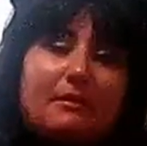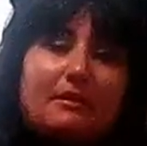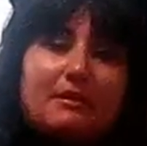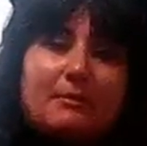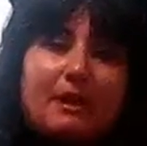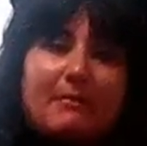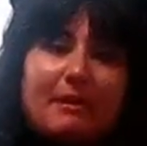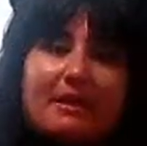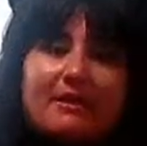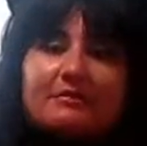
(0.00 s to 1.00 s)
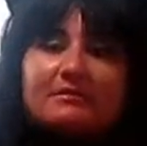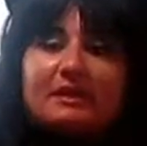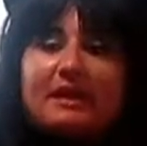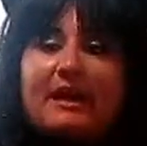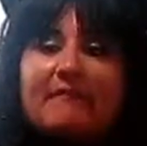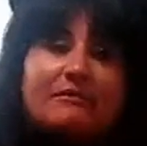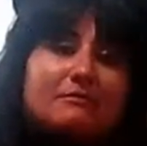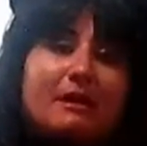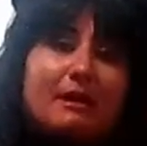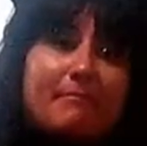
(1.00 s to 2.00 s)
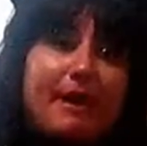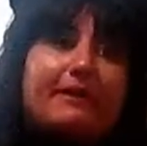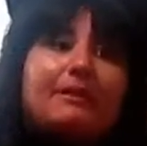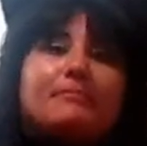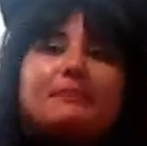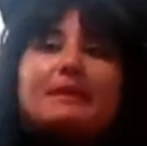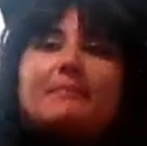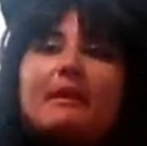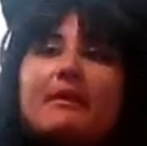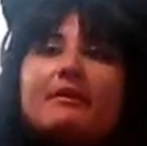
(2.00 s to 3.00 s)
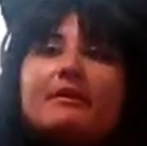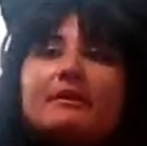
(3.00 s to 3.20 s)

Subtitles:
another pair of pantyhose that I have is my backup Blake pair.